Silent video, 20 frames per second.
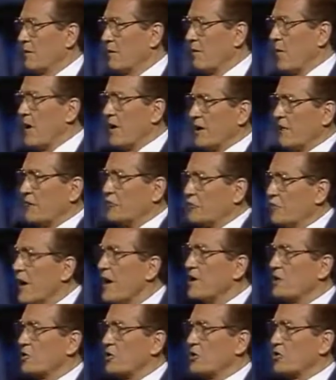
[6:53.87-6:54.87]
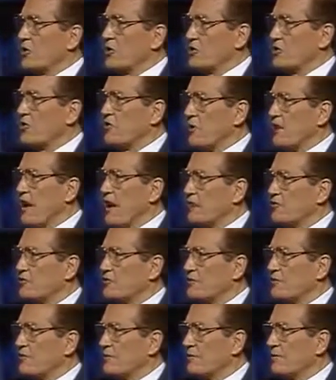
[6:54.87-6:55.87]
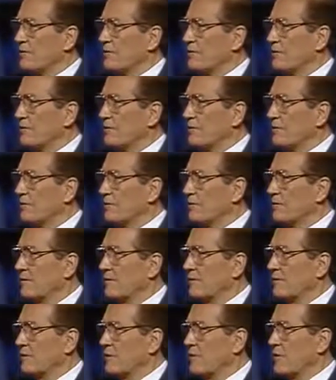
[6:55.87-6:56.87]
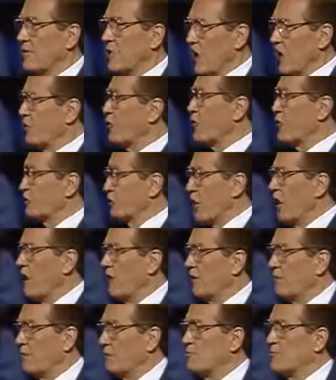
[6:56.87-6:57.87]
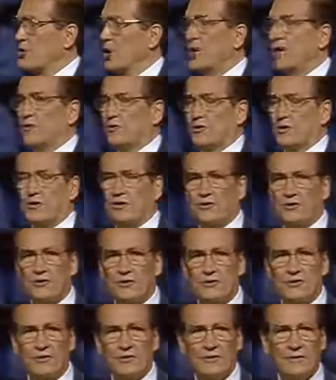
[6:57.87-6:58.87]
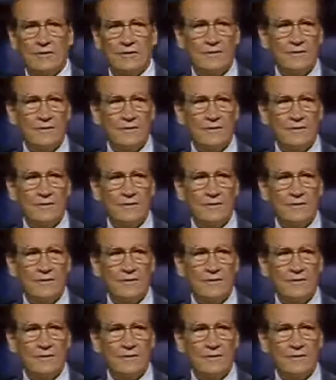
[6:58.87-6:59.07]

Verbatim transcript: Friend, if Jesus isn't the answer, if you turn from Jesus,